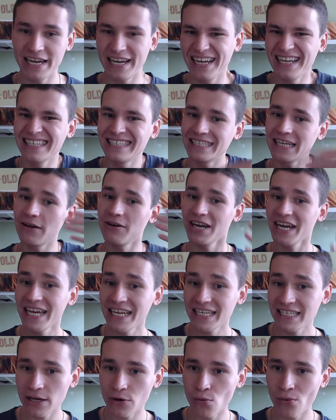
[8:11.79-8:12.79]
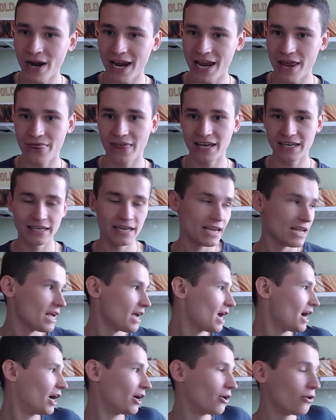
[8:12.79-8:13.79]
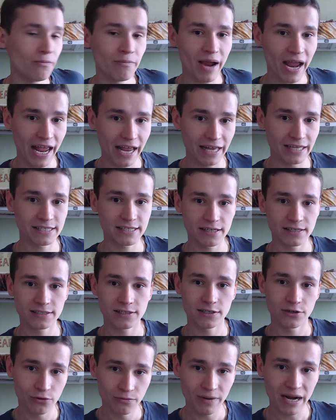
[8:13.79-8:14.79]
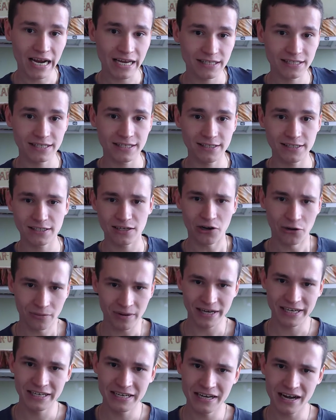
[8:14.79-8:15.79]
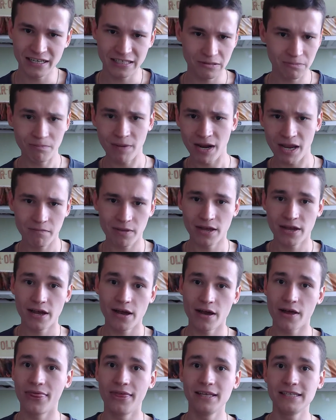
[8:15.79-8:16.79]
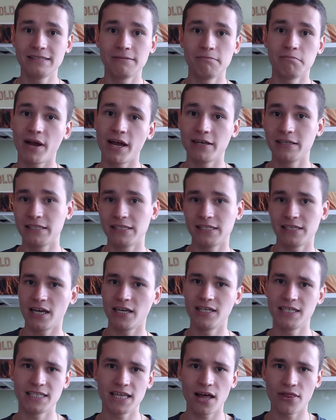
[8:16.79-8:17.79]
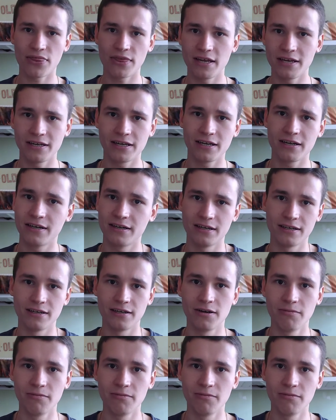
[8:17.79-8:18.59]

It's easy way than roommates, cause roommates is oh my god, maybe this man said something uh,